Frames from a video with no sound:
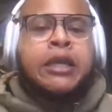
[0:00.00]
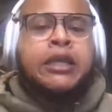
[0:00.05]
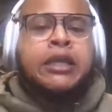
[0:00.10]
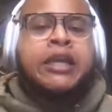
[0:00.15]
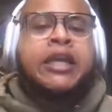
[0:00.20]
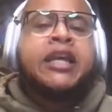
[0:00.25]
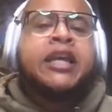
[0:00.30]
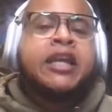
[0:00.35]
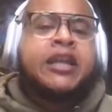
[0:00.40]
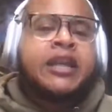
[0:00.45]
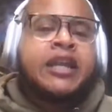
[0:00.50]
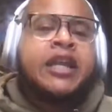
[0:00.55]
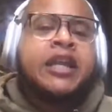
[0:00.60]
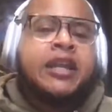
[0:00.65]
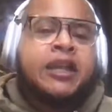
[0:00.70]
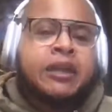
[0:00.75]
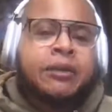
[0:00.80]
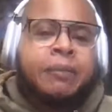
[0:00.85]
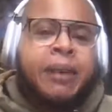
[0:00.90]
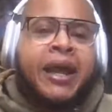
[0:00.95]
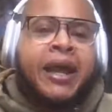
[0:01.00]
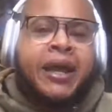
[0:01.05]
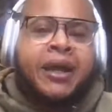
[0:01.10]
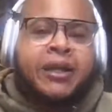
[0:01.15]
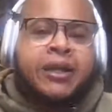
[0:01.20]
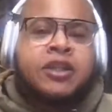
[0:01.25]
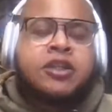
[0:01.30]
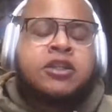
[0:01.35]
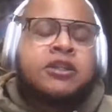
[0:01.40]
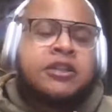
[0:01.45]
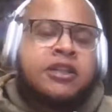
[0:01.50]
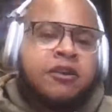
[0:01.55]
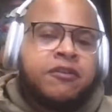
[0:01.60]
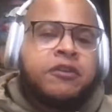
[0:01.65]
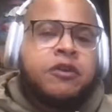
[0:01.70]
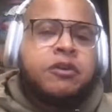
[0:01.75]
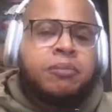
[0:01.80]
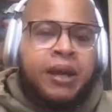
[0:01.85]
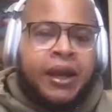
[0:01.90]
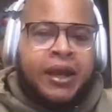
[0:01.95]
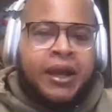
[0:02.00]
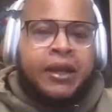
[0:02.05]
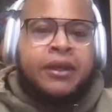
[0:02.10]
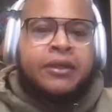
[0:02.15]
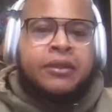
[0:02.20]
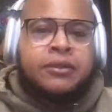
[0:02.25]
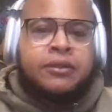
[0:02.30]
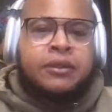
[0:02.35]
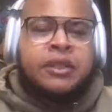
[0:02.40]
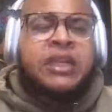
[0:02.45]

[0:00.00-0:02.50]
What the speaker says: get in a bind, get yourself in a bind,